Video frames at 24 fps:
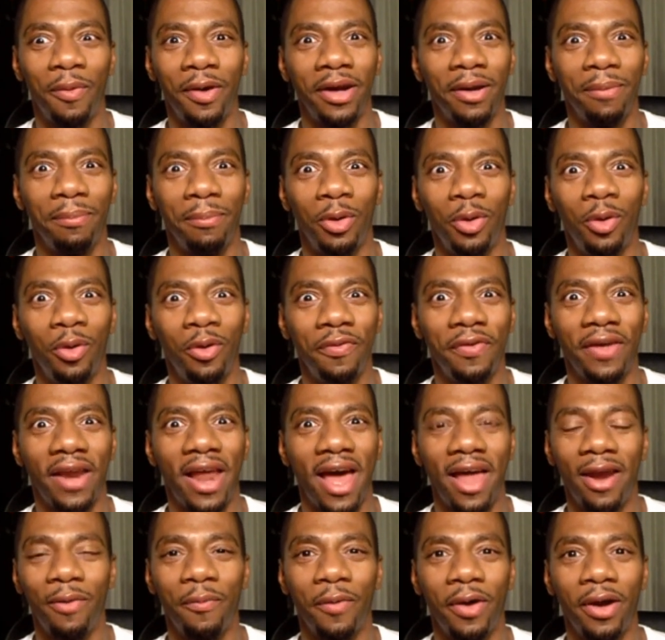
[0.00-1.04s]
they don't want to
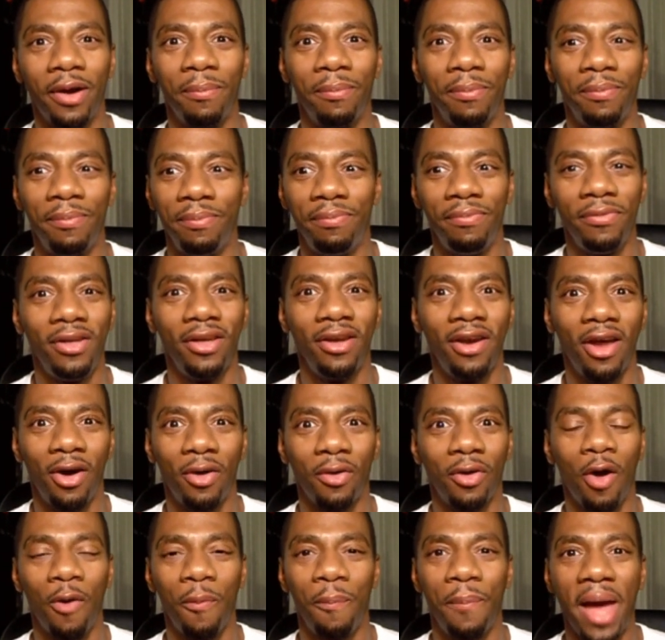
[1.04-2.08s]
move, and I don't want
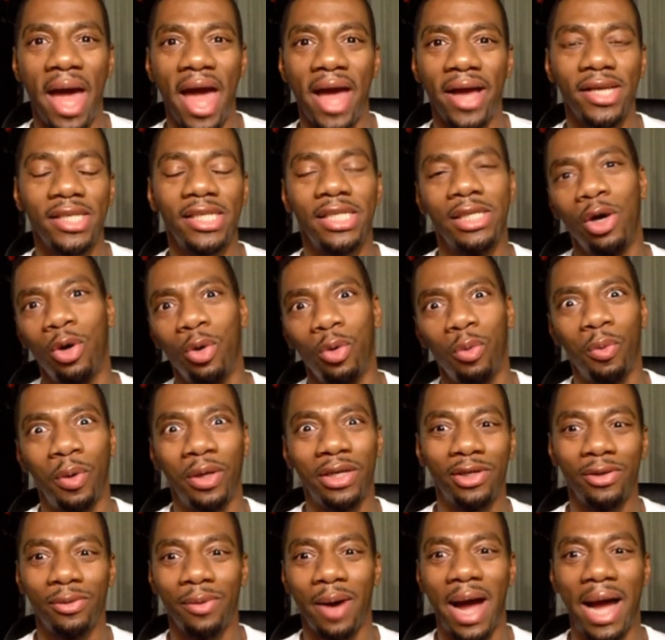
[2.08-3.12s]
to, go back.
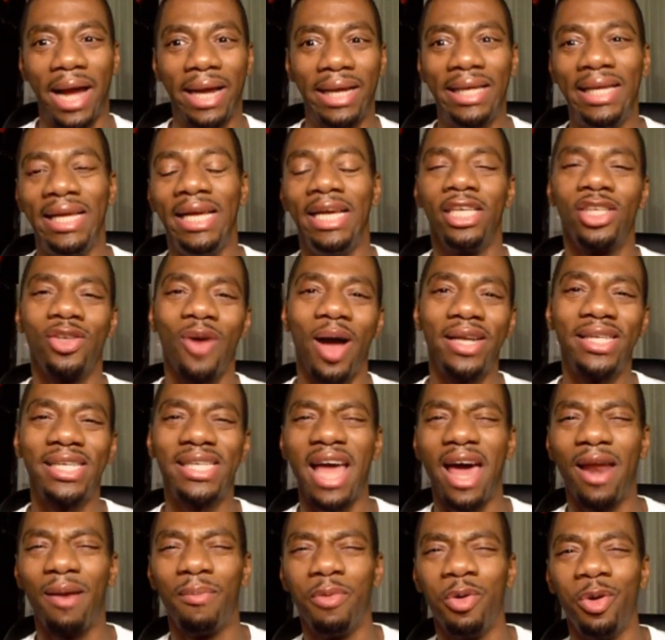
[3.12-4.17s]
So what do I?
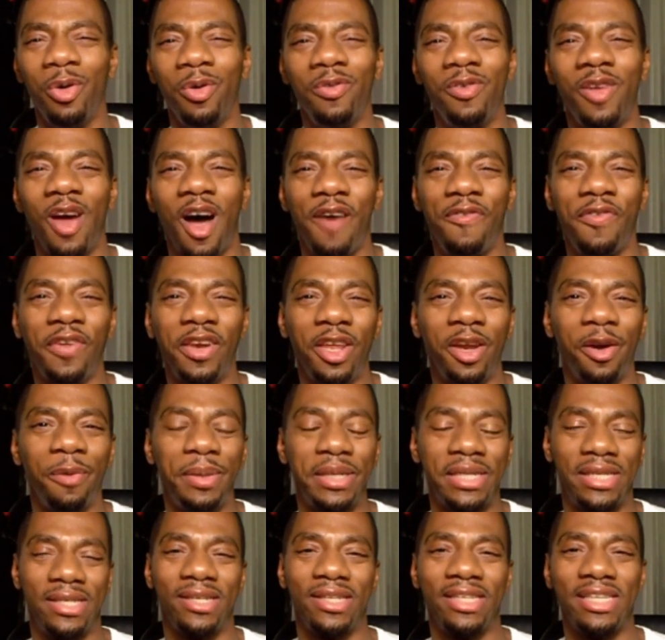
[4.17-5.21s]
So I just kind of moved
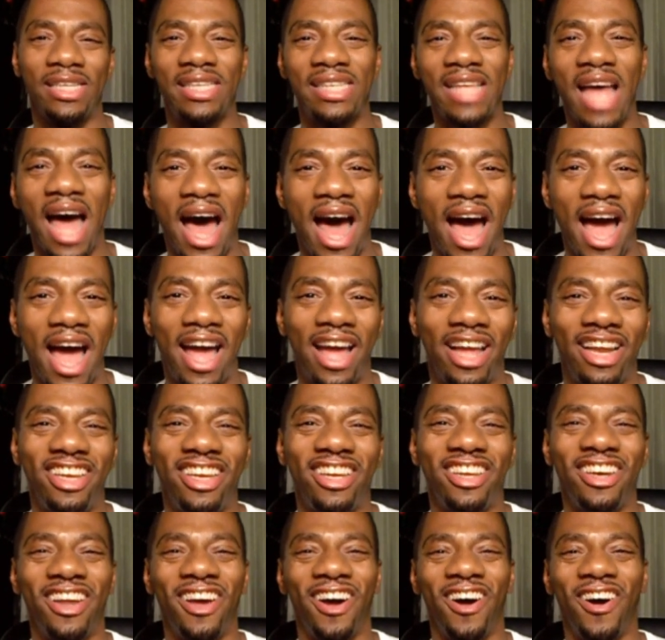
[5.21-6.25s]
off a little bit to the
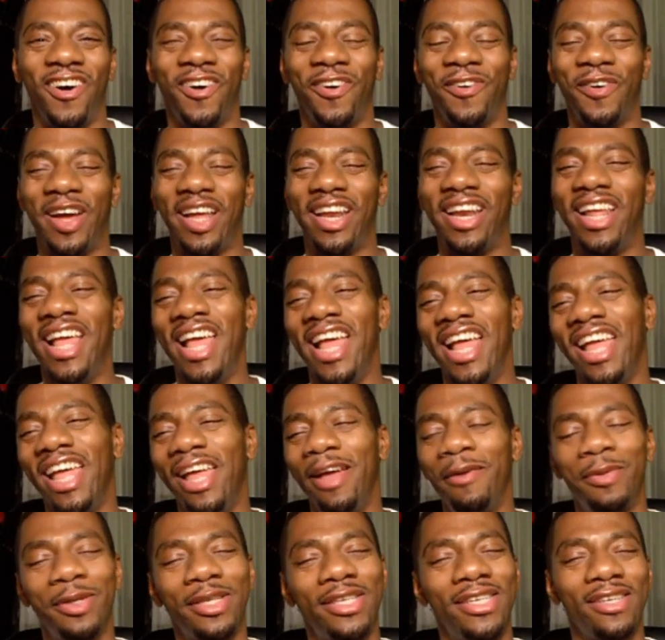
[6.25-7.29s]
side,
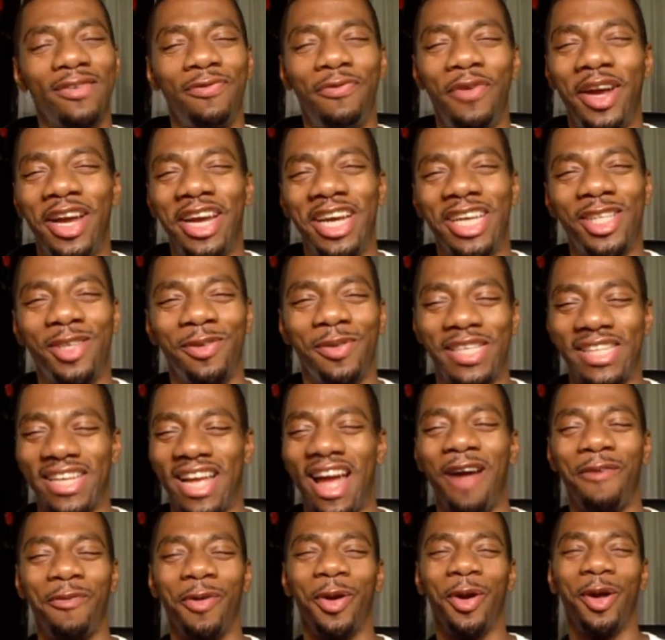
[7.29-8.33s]
and it was just very
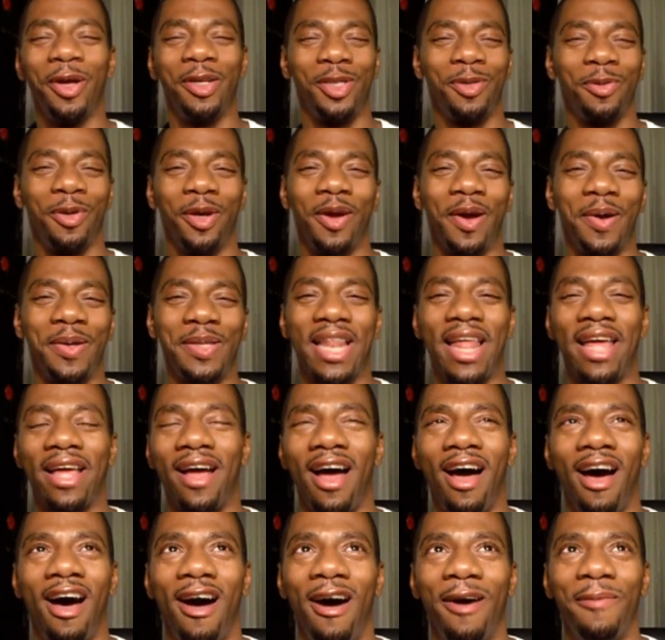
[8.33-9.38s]
interesting. I wrote on Twitter,
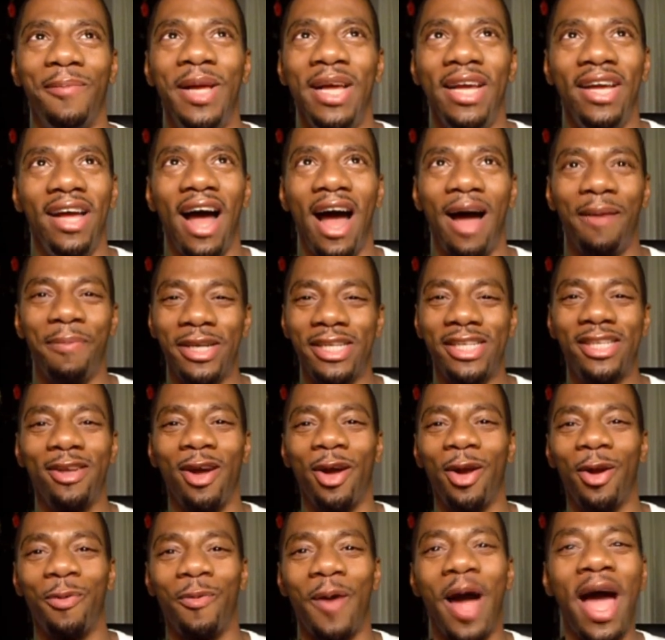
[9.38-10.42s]
I was like, I'm
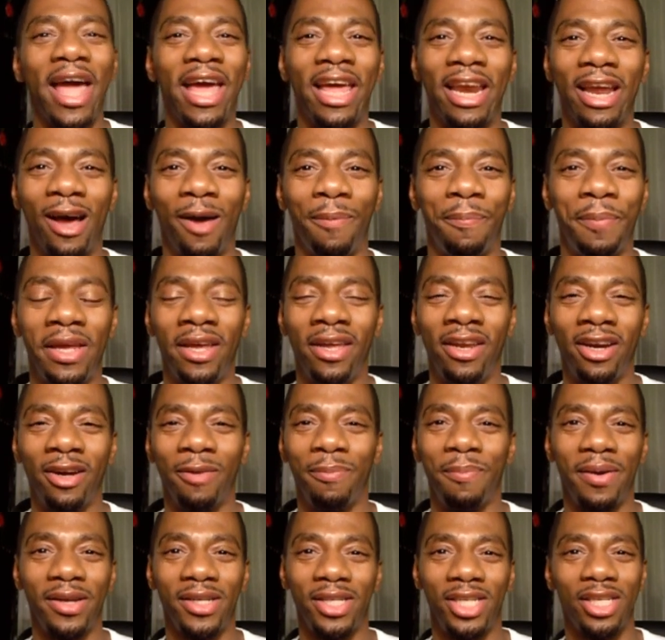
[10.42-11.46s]
going to start a riot
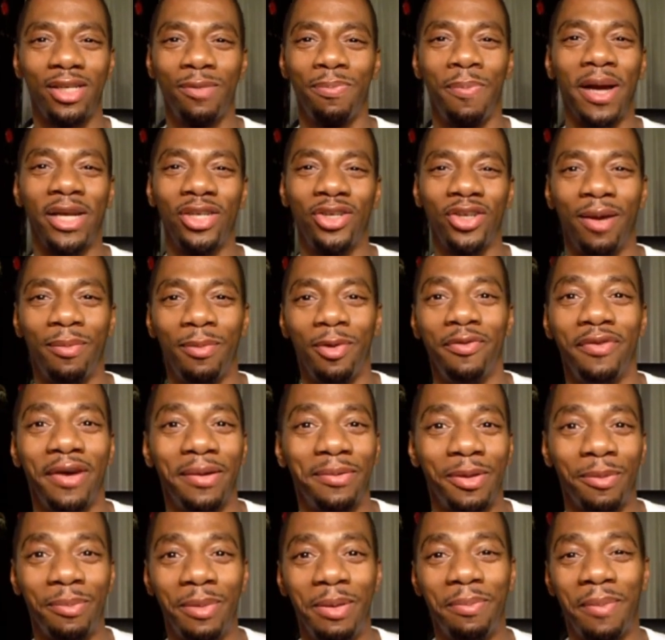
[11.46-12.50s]
up in here, but just by
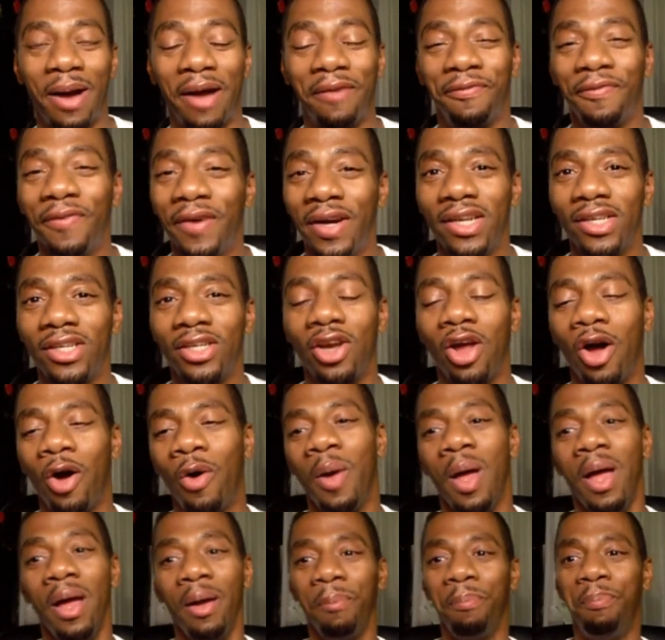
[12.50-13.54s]
trying to move up to meet my
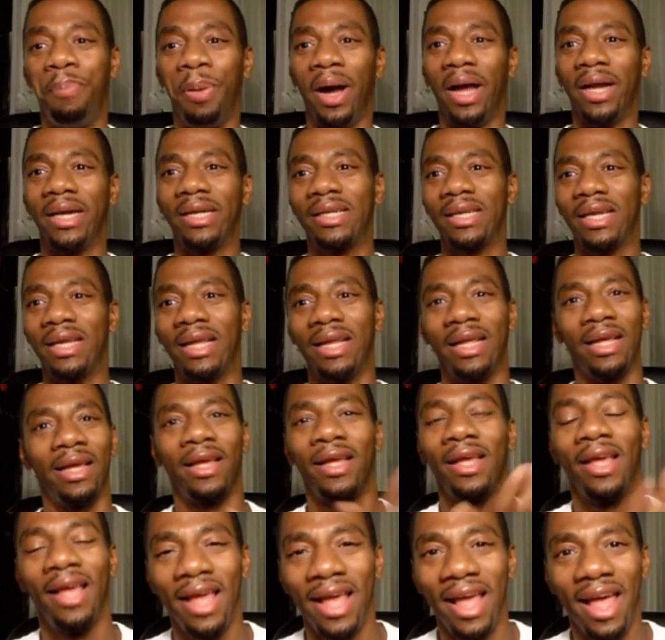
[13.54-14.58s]
friends,
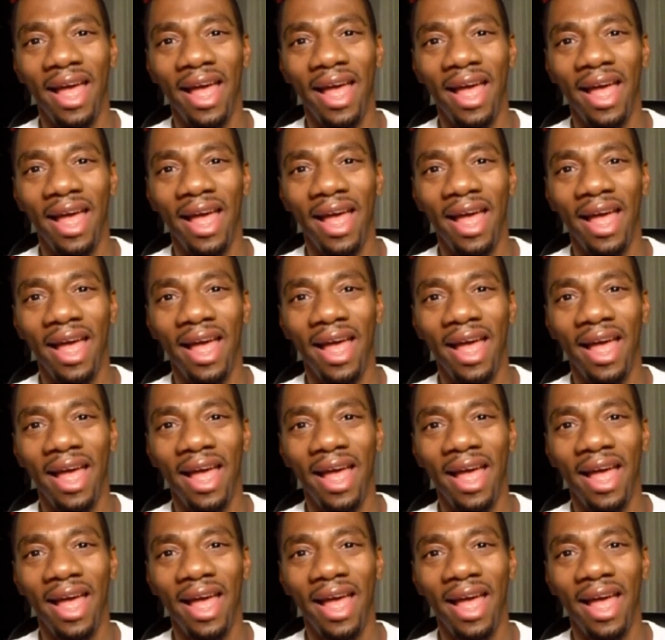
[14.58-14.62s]
But